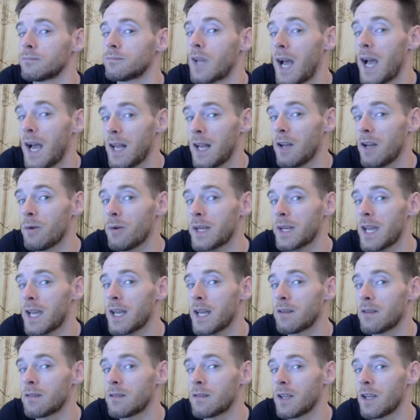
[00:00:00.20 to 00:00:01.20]
Hello
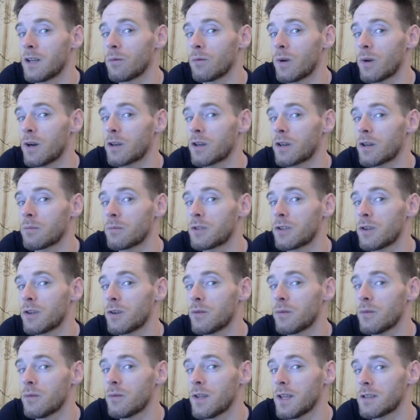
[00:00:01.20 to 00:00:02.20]
again and welcome
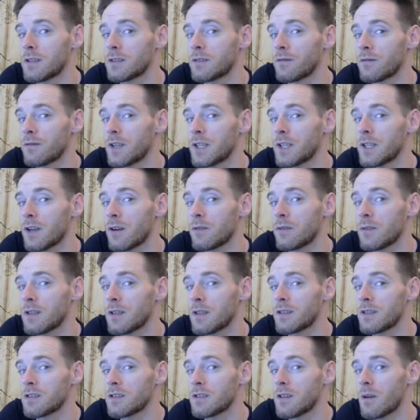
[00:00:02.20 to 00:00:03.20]
to this video.
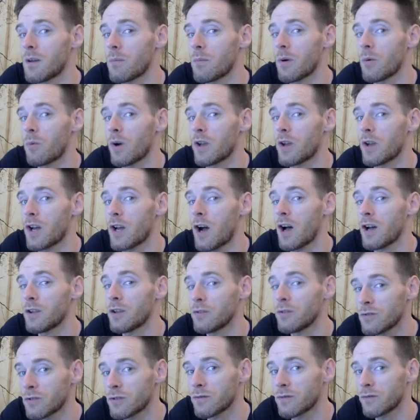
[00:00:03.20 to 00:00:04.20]
This is number
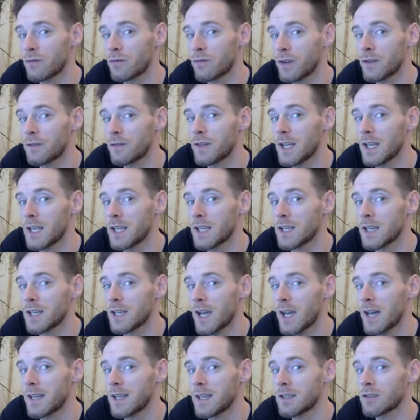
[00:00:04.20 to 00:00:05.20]
150
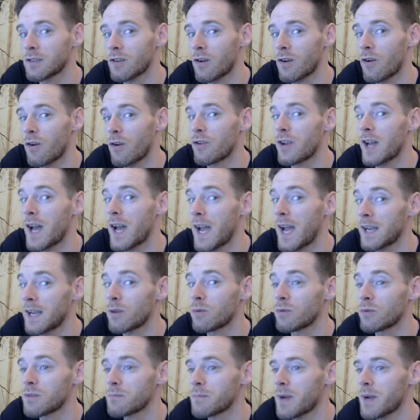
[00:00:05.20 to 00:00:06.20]
and it's on
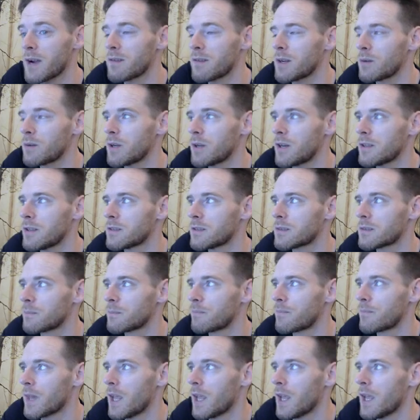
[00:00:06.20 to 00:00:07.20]
angles in parallel lines.
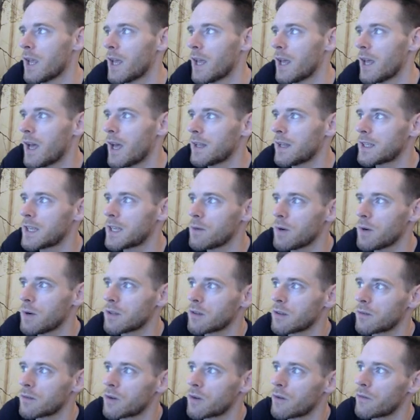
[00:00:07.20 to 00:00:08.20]
And the
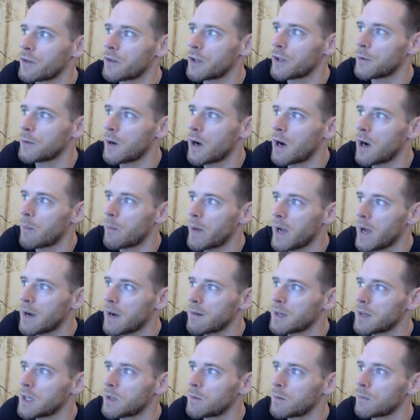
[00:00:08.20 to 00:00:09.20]
keywords I've got for you are
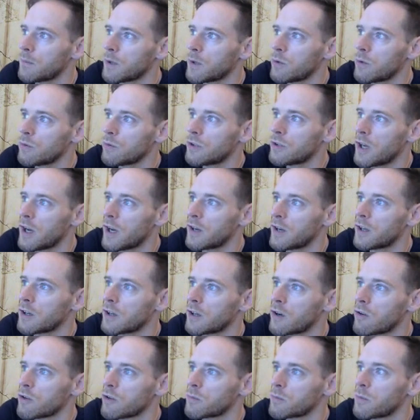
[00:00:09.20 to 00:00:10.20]
parallel, alternate,
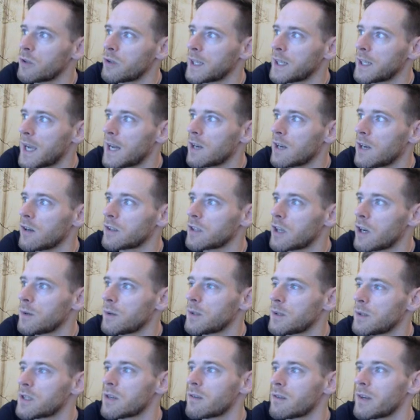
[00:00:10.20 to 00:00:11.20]
corresponding, allied,
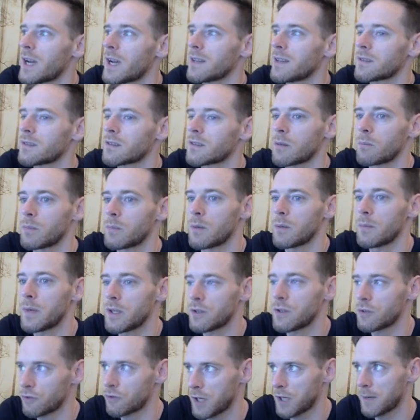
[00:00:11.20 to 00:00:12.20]
co-interior and
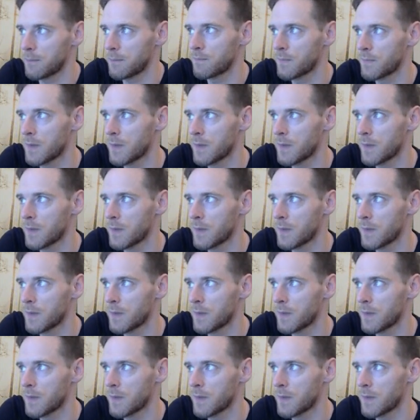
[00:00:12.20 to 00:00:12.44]
supplementary.